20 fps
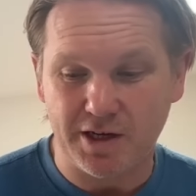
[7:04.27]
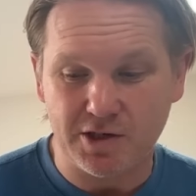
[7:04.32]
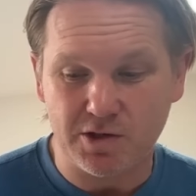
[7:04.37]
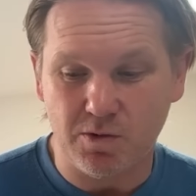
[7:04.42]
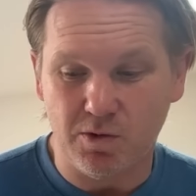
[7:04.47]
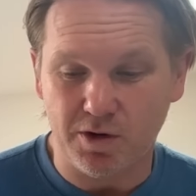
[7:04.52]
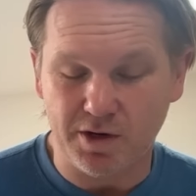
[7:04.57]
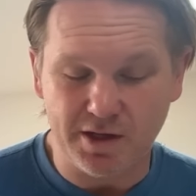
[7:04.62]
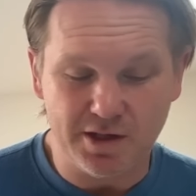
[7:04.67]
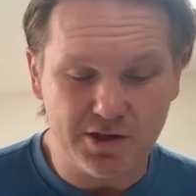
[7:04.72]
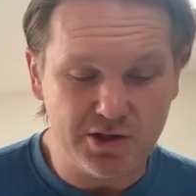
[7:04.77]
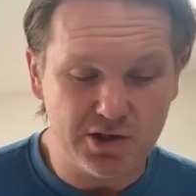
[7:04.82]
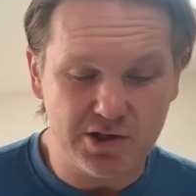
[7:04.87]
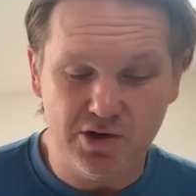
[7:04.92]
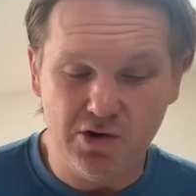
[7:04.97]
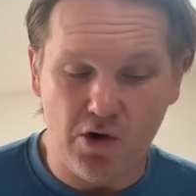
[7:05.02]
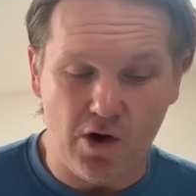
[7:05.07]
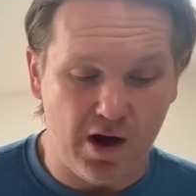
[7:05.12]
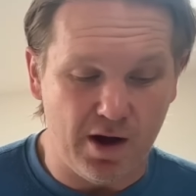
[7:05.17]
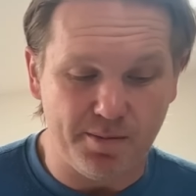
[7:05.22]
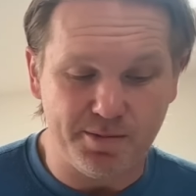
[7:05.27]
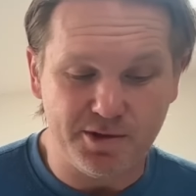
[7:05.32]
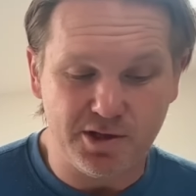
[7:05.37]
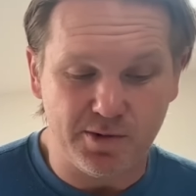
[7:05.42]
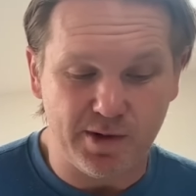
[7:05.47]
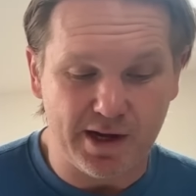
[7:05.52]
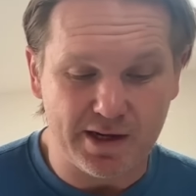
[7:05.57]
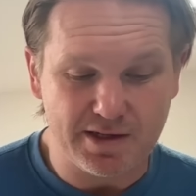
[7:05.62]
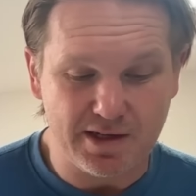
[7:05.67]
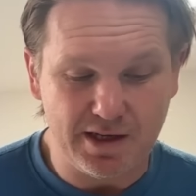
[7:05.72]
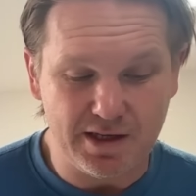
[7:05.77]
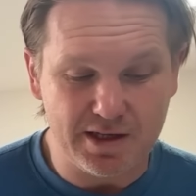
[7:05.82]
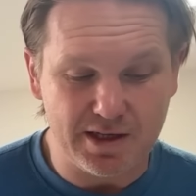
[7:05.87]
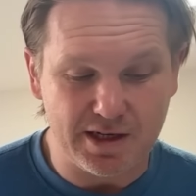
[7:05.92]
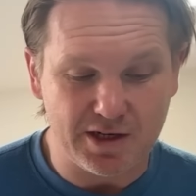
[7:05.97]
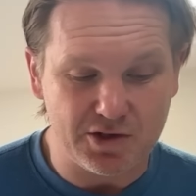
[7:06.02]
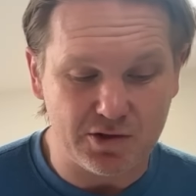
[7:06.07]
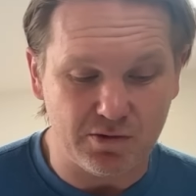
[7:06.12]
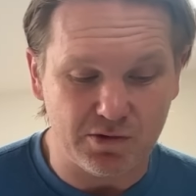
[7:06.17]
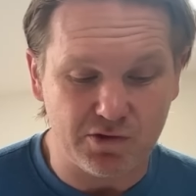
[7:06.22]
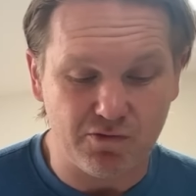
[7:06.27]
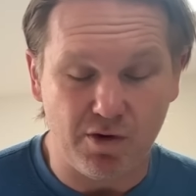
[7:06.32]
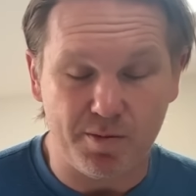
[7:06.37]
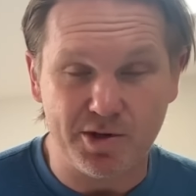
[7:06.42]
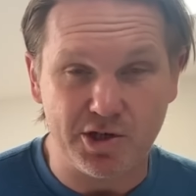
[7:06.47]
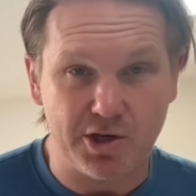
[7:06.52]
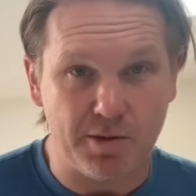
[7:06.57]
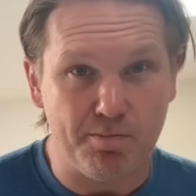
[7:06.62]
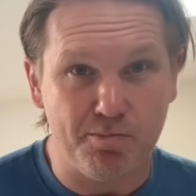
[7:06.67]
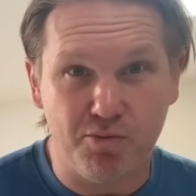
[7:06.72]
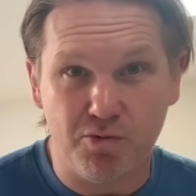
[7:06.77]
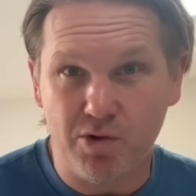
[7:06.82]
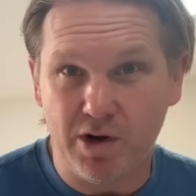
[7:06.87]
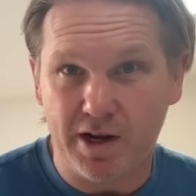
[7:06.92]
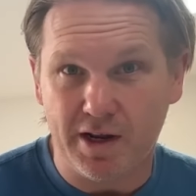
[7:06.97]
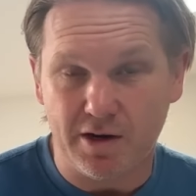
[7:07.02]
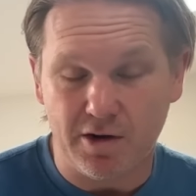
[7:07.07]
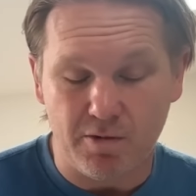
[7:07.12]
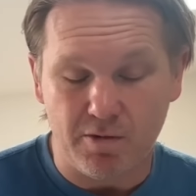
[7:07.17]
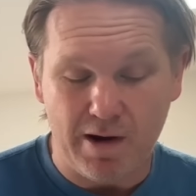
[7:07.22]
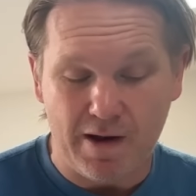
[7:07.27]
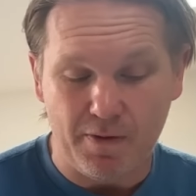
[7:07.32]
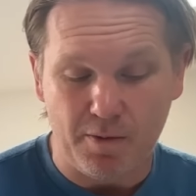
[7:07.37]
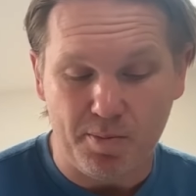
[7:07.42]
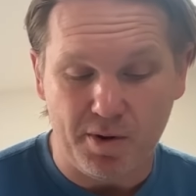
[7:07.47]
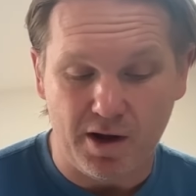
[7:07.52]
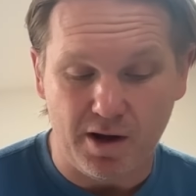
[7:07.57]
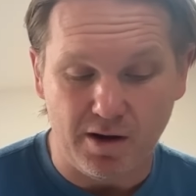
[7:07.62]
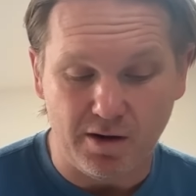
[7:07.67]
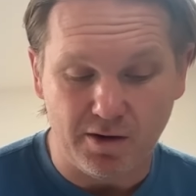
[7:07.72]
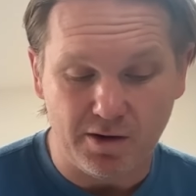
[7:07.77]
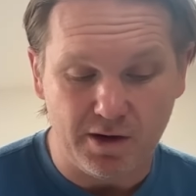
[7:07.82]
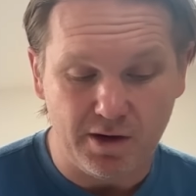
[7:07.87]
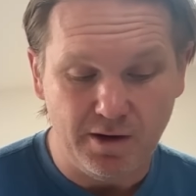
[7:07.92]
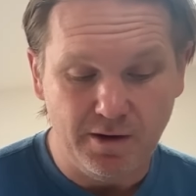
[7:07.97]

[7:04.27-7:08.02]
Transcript: squad. It's just not up to it as an international scrummager. Brilliant around the park.